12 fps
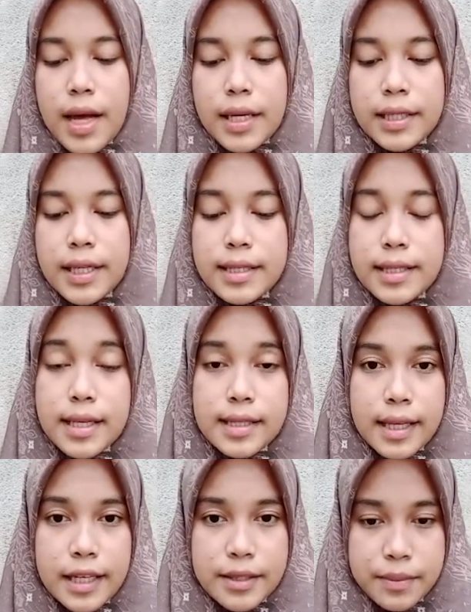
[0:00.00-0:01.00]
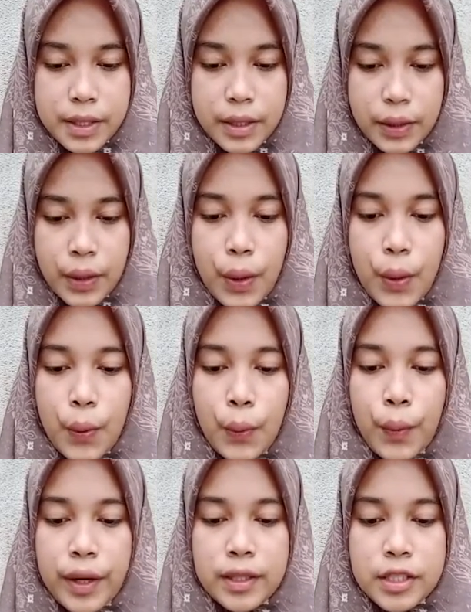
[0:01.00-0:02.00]
This assessment
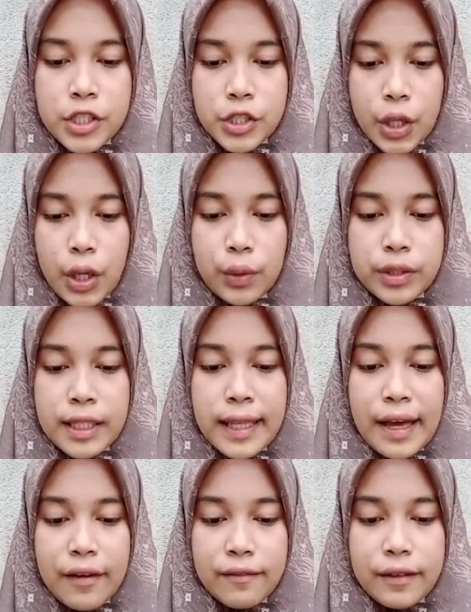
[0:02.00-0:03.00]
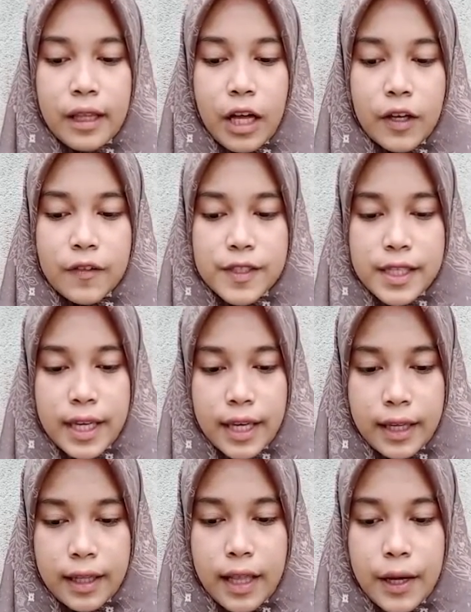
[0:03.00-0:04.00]
will show the level of
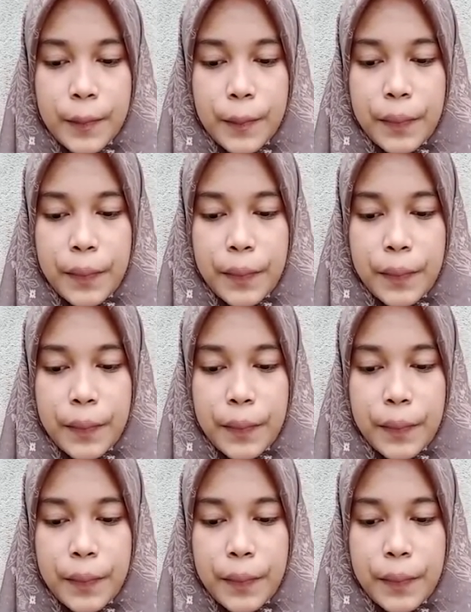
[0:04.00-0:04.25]
skill a